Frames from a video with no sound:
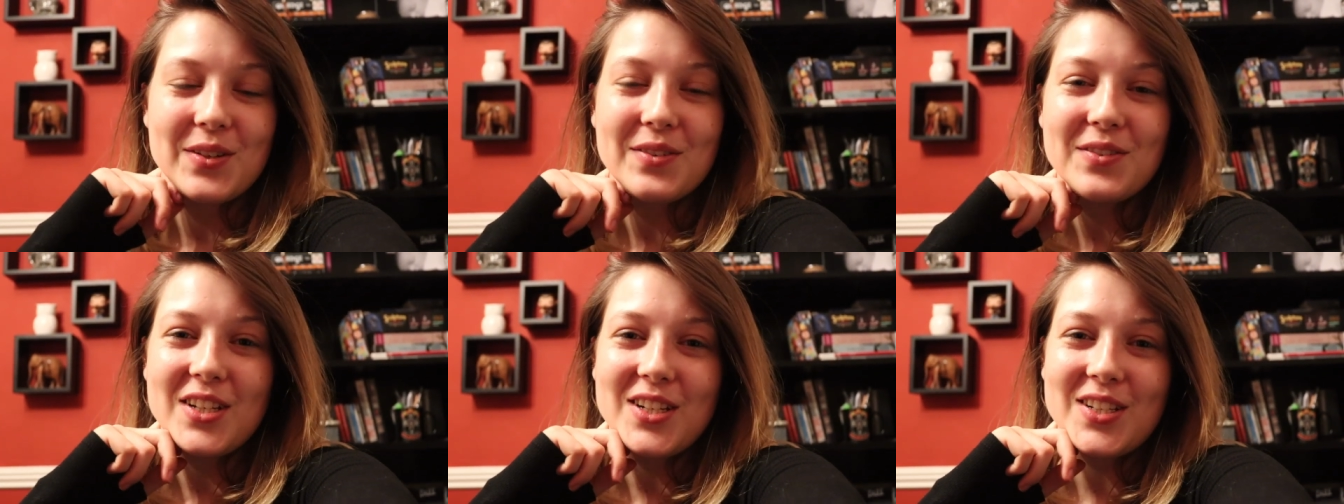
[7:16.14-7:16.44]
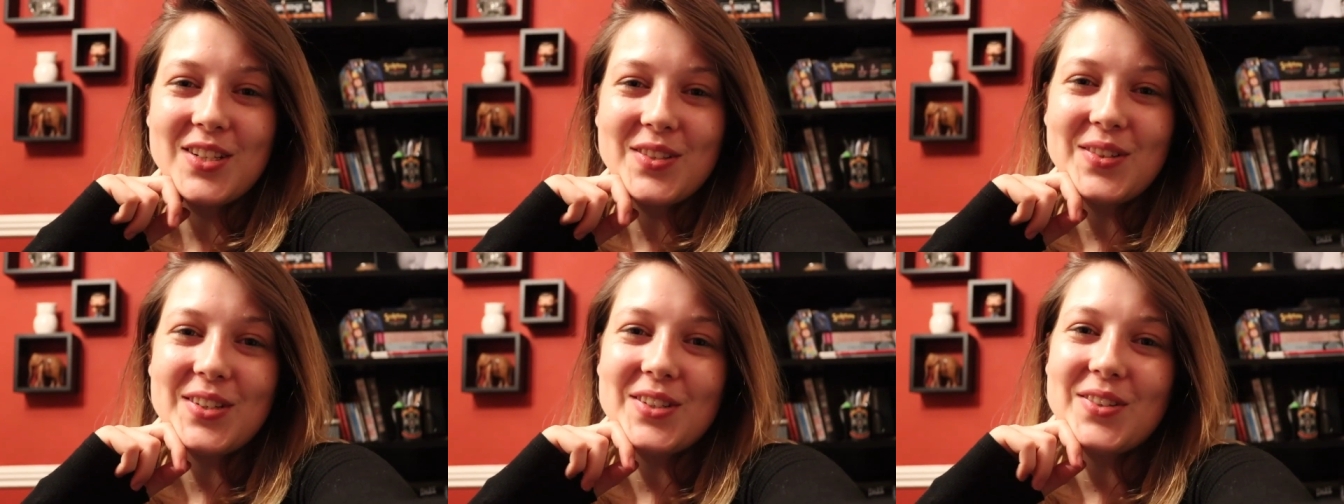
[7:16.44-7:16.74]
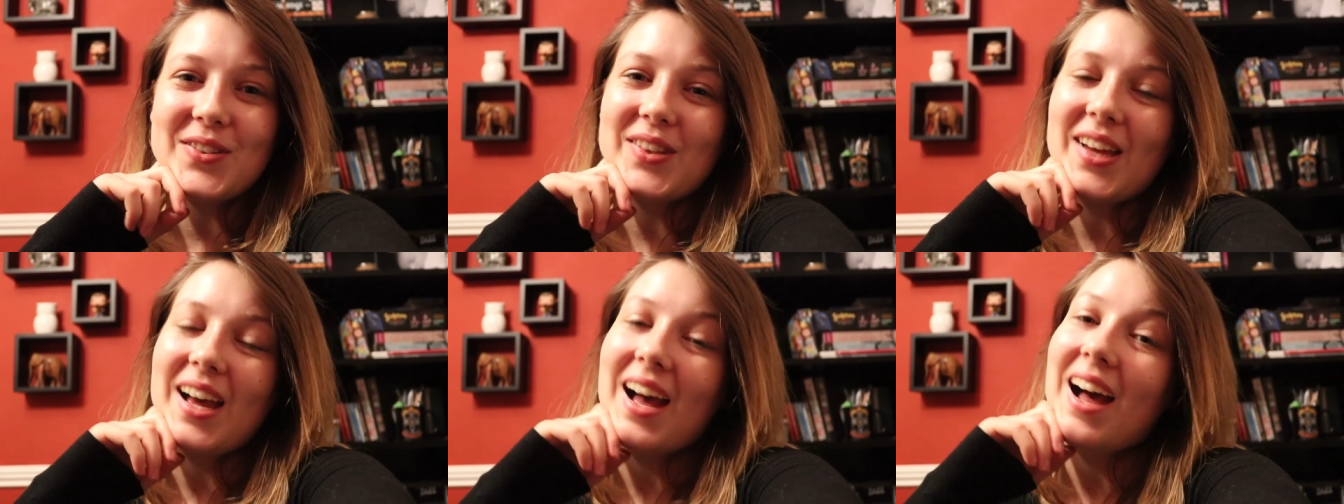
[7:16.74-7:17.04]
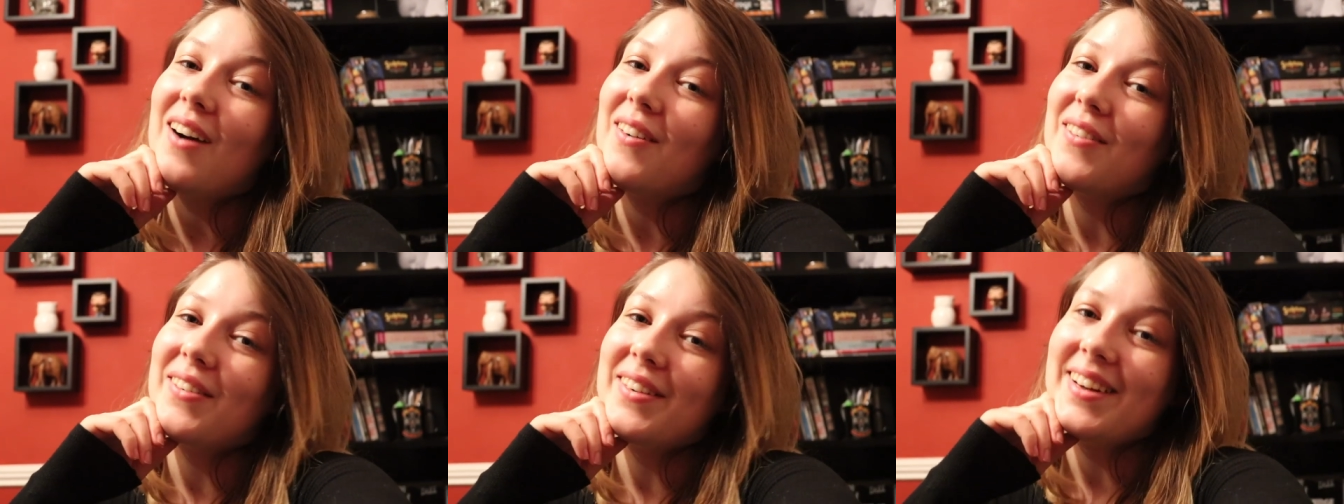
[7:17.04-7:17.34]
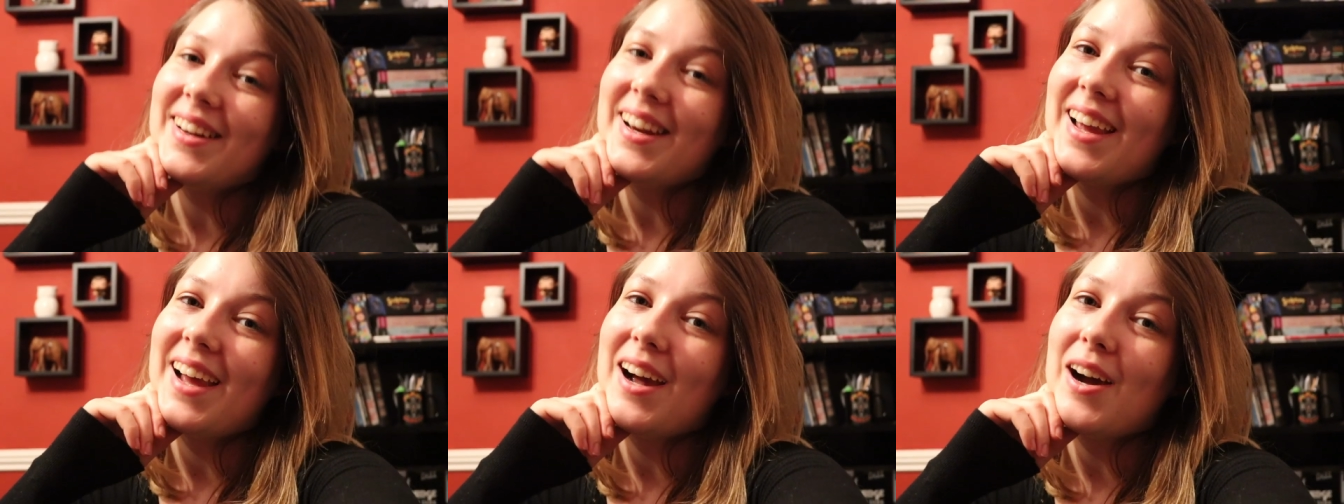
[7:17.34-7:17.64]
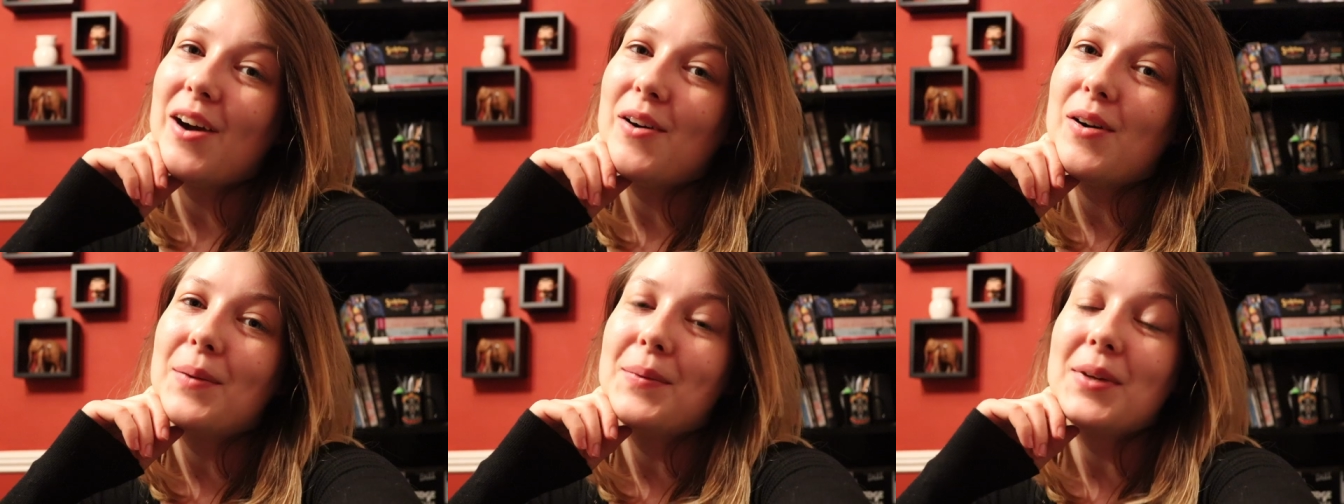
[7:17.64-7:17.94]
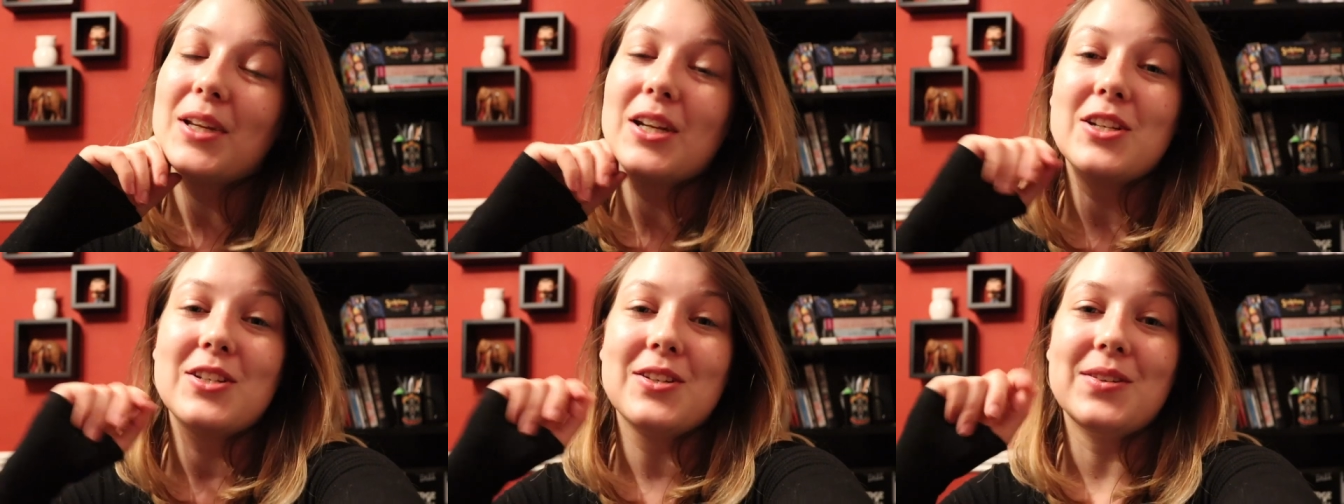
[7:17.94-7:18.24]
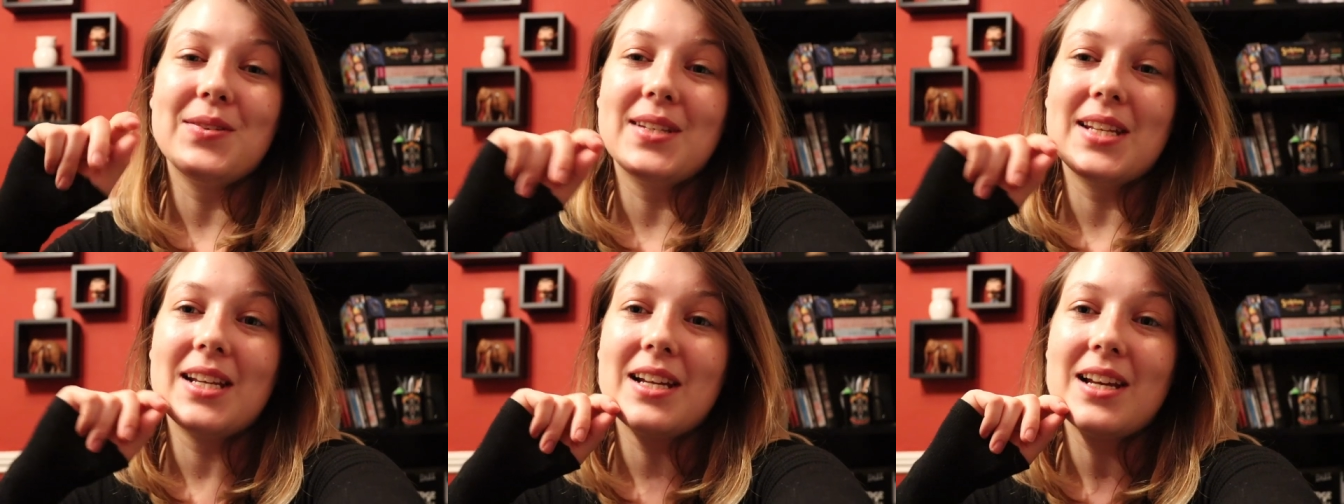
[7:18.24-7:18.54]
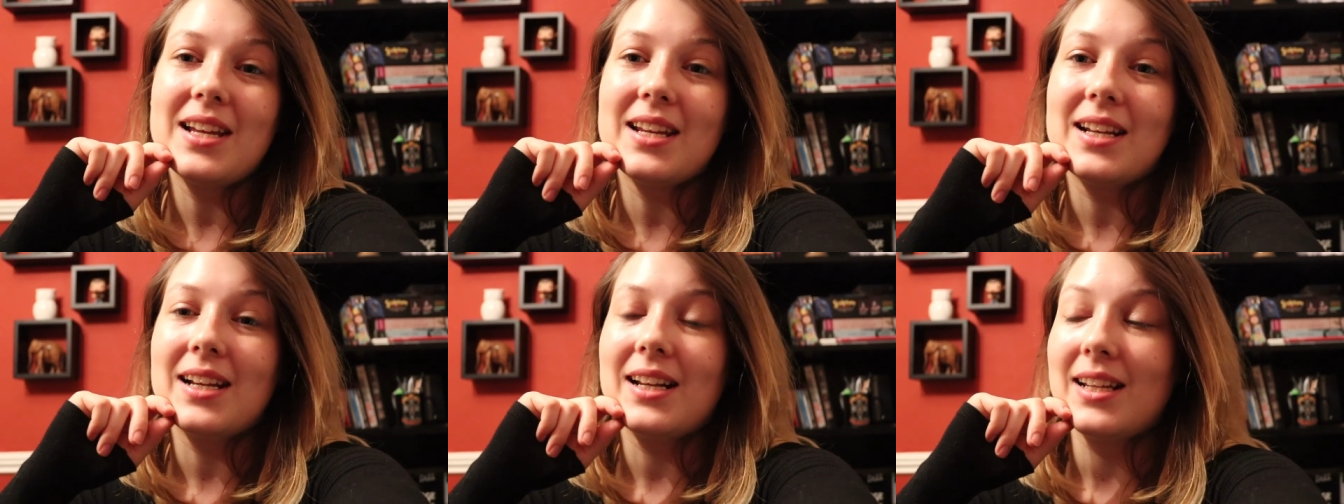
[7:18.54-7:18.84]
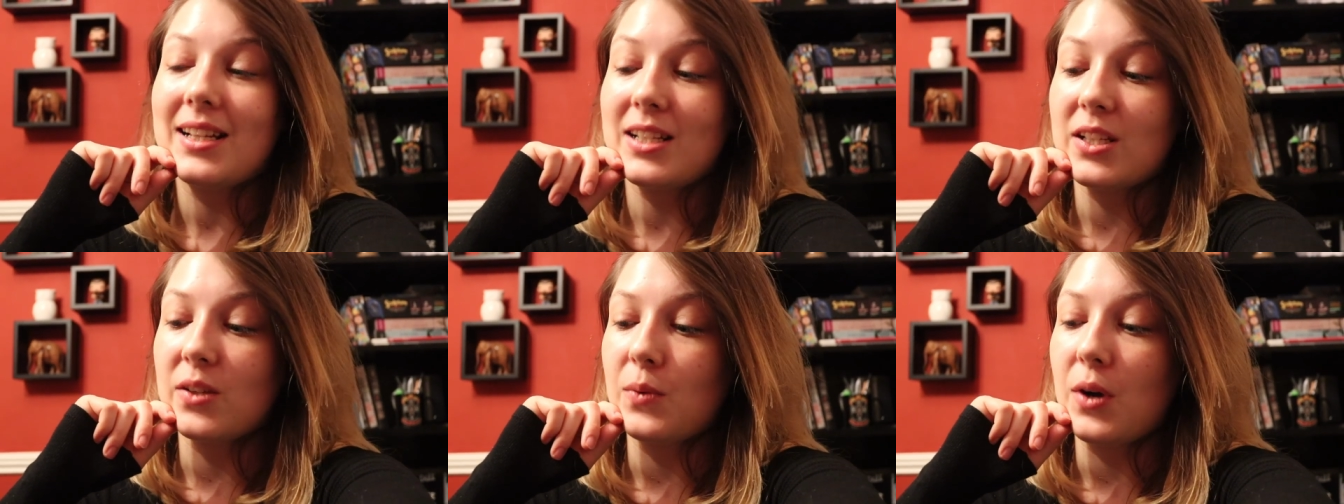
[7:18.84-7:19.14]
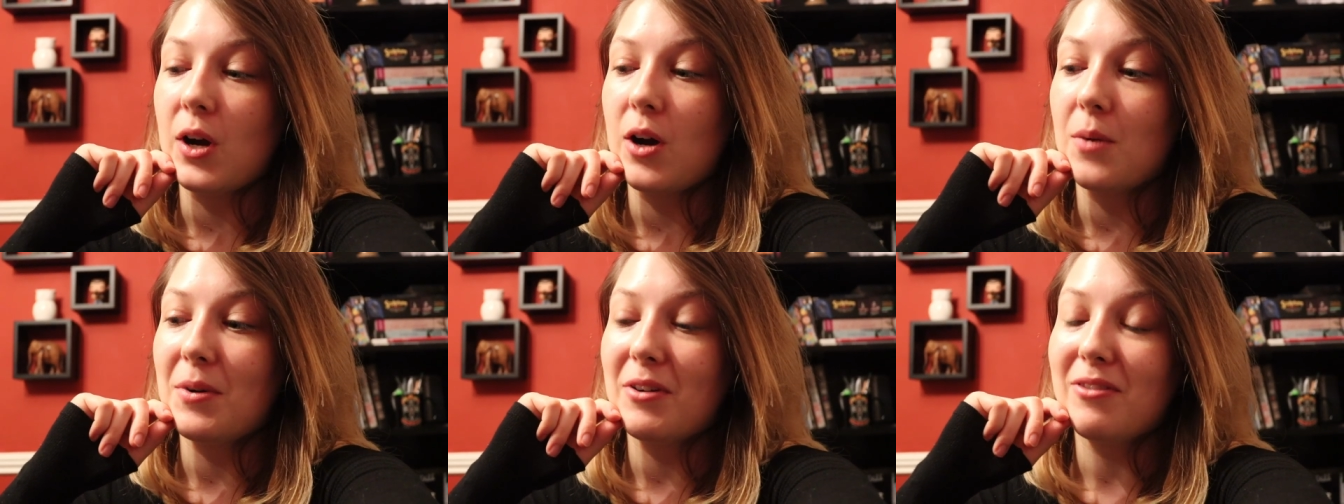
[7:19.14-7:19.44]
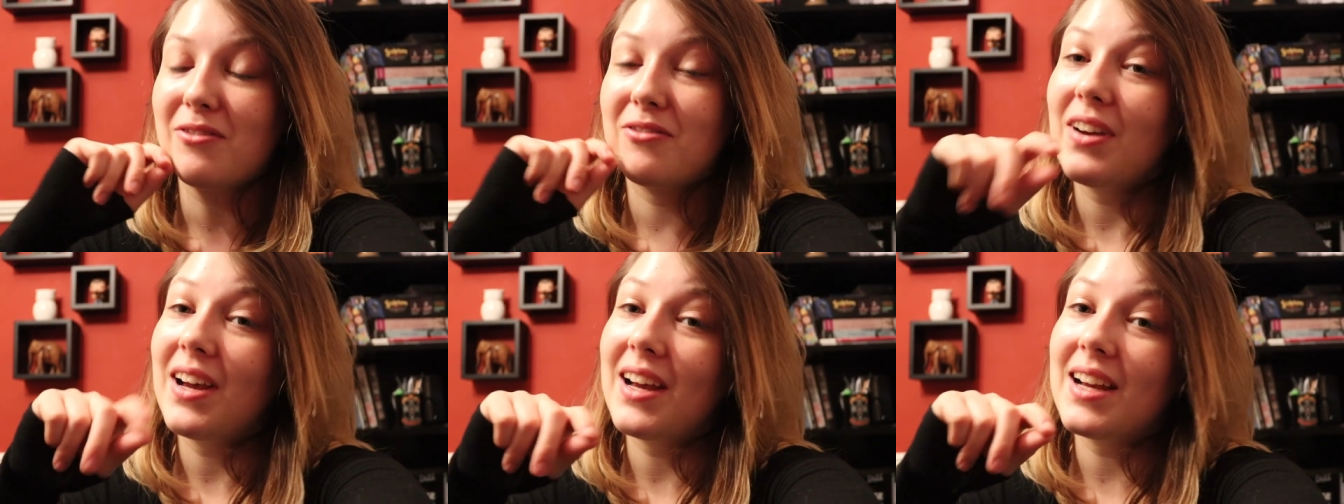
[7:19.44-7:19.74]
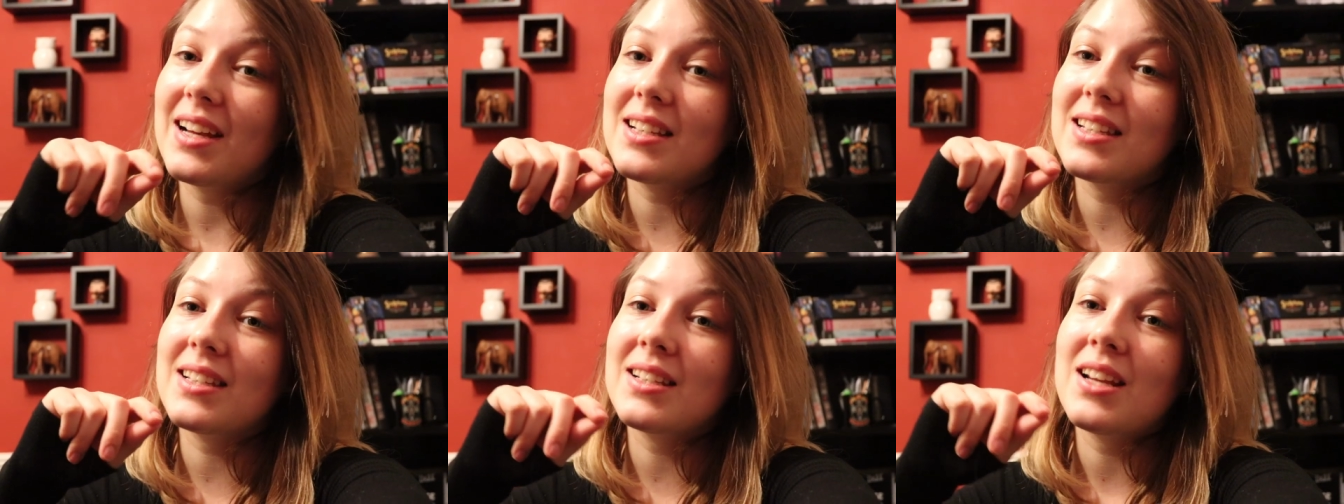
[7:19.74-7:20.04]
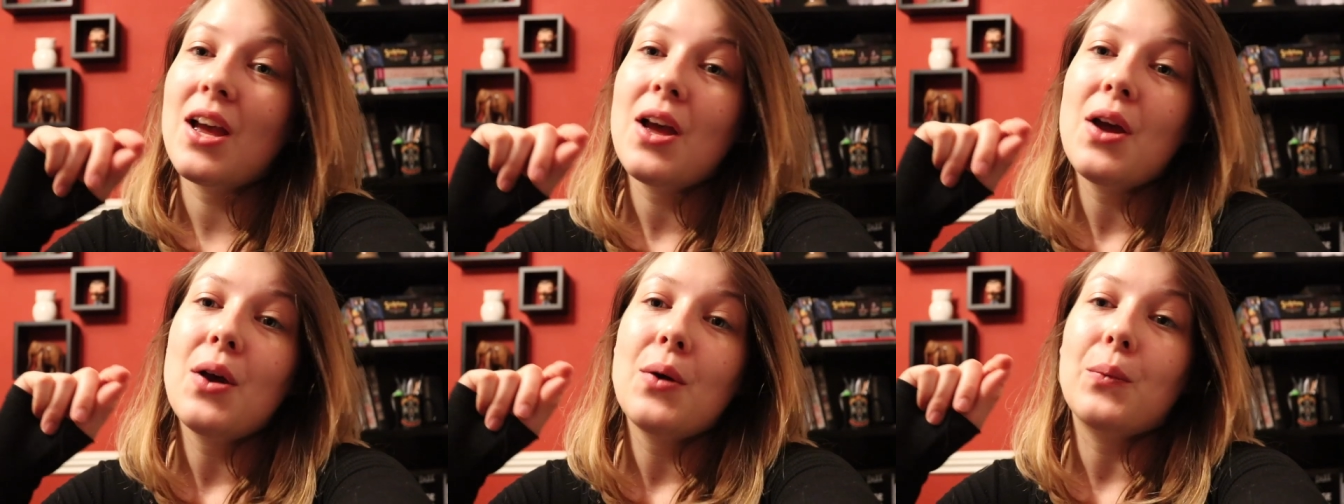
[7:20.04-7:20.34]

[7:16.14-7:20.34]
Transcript: so we've just sorted all that out. Now I'm going to do dinner in a little while, but first